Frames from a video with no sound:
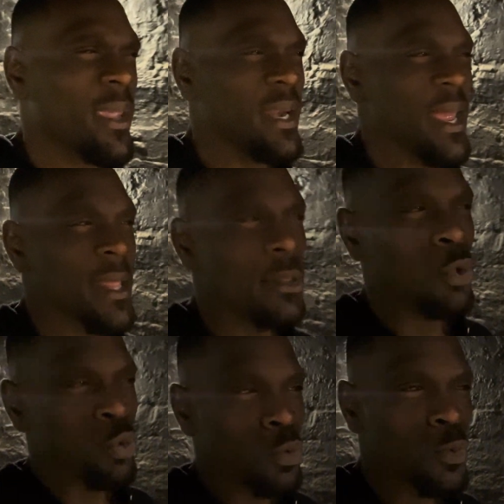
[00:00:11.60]
they
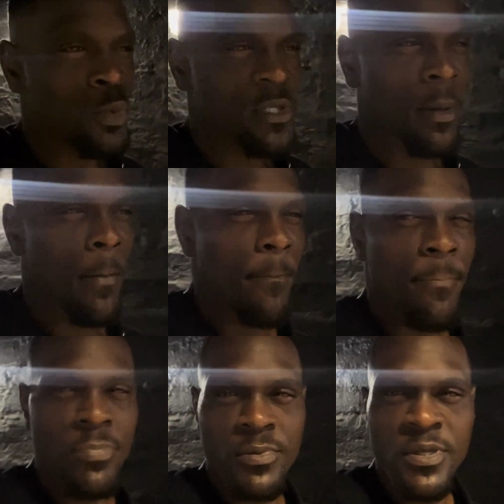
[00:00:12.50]
lose
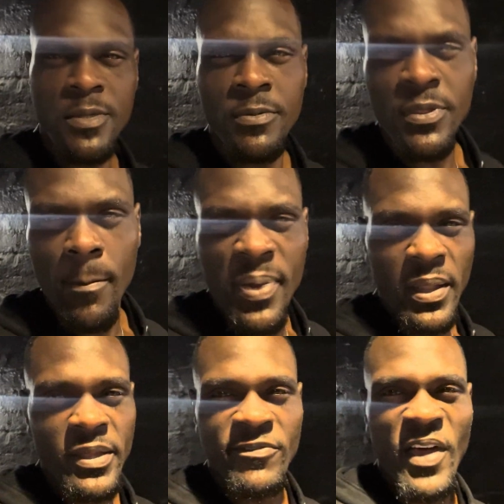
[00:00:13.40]
the
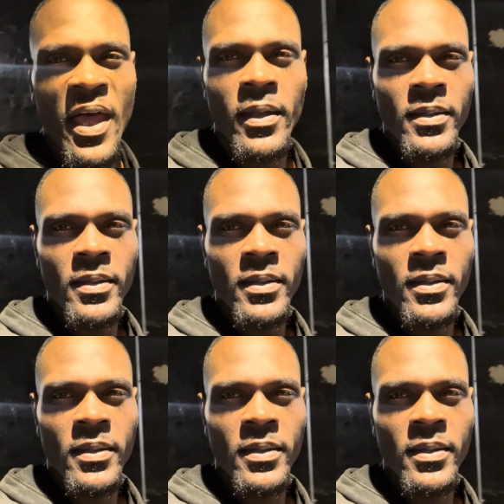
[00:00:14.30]
belly fat?